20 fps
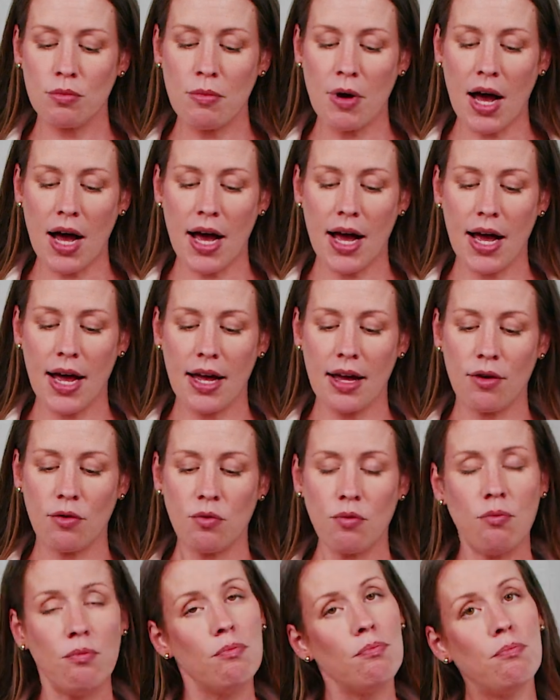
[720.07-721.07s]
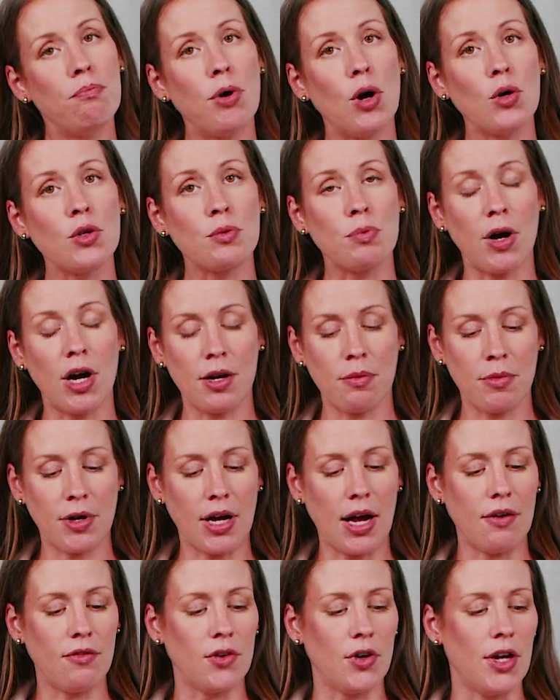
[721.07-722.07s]
my postpartum
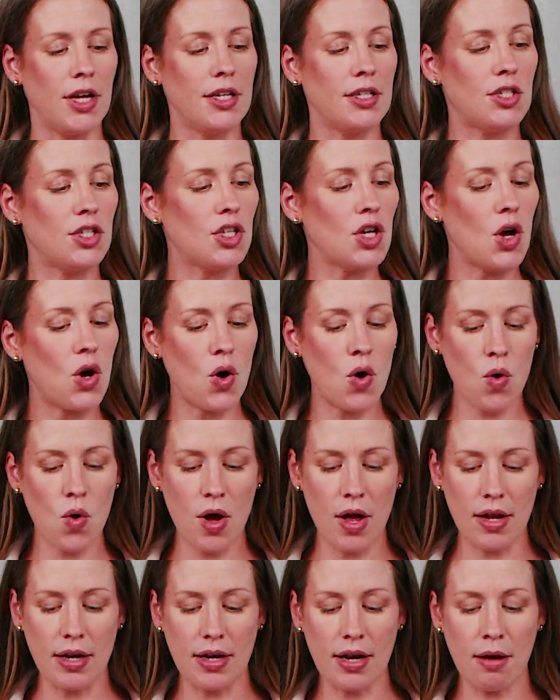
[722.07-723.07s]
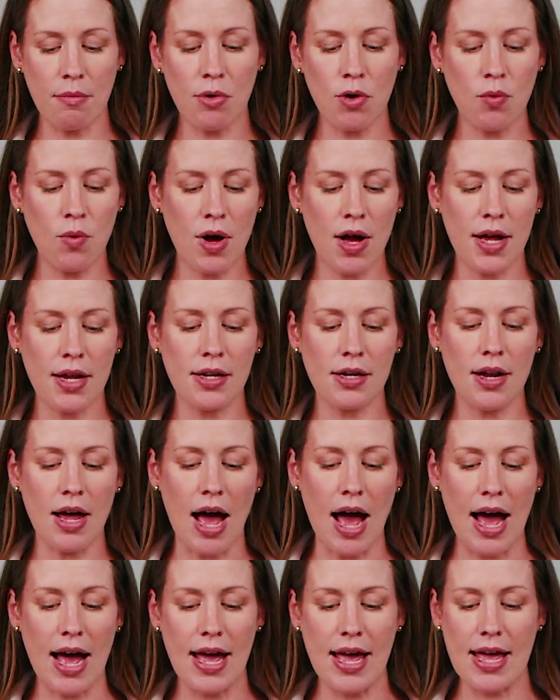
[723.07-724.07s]
recovery. So number 1,
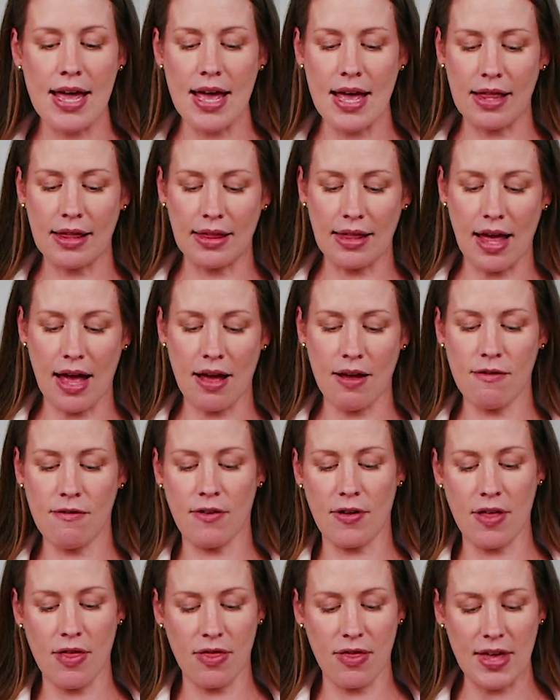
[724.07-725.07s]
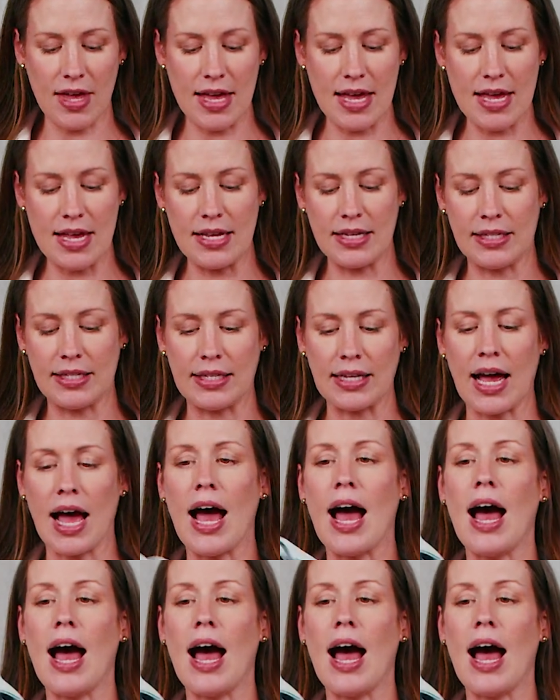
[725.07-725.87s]
I love these